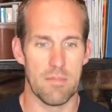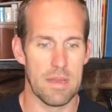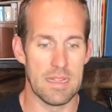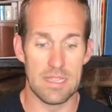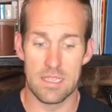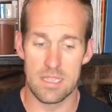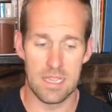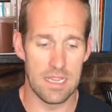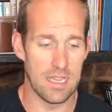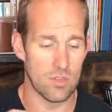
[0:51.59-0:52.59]
Man, this
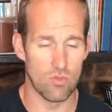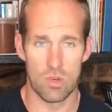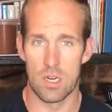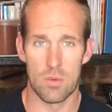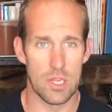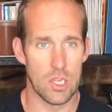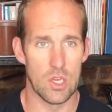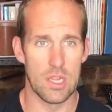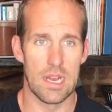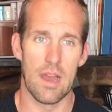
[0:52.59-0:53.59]
thing is really really
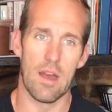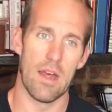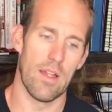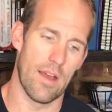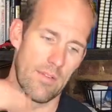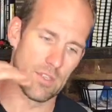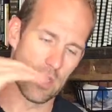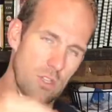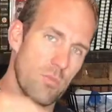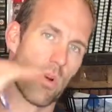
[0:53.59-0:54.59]
good. Now
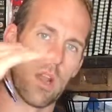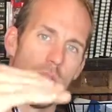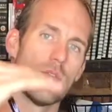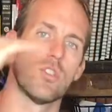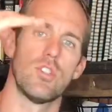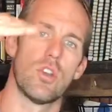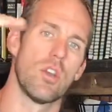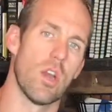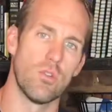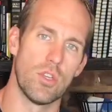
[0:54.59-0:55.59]
Obviously, there's more levels that you can
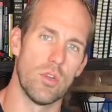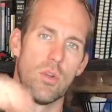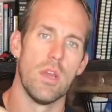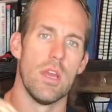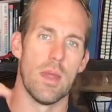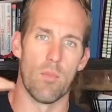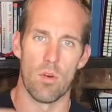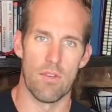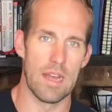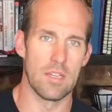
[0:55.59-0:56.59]
go to and more
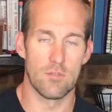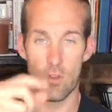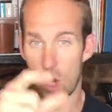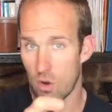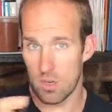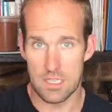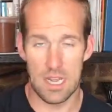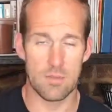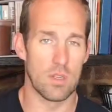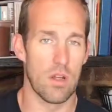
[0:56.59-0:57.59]
advanced for longer
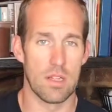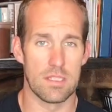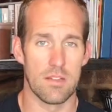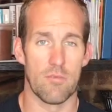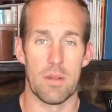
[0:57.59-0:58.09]
times and all that stuff.